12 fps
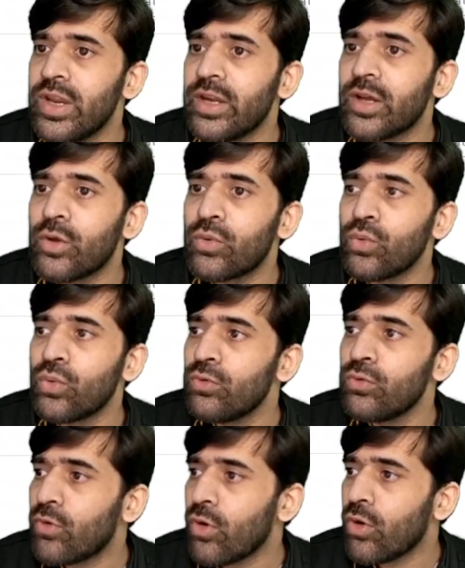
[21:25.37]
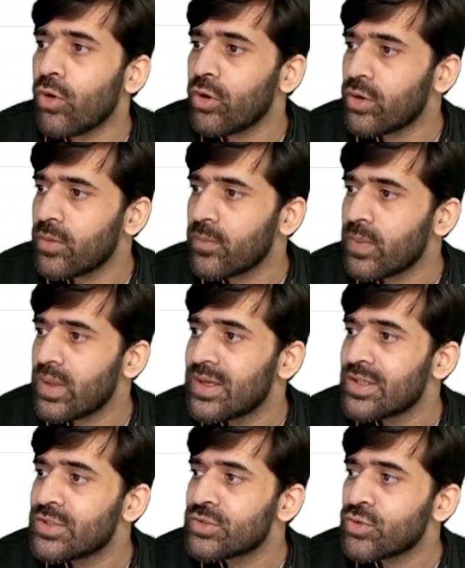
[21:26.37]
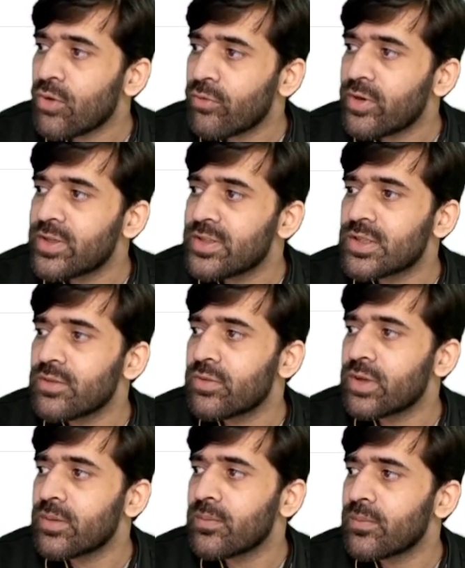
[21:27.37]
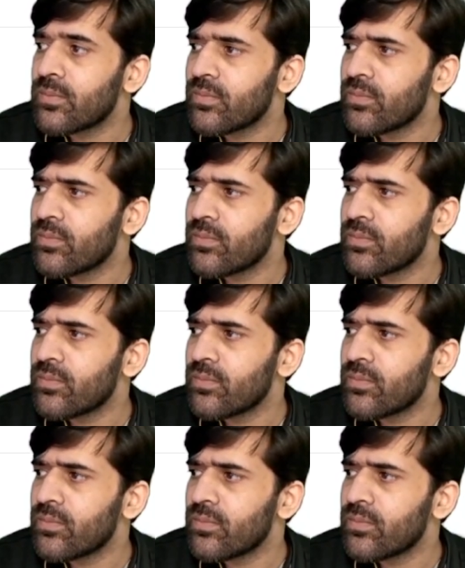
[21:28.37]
create a rule for software discovery.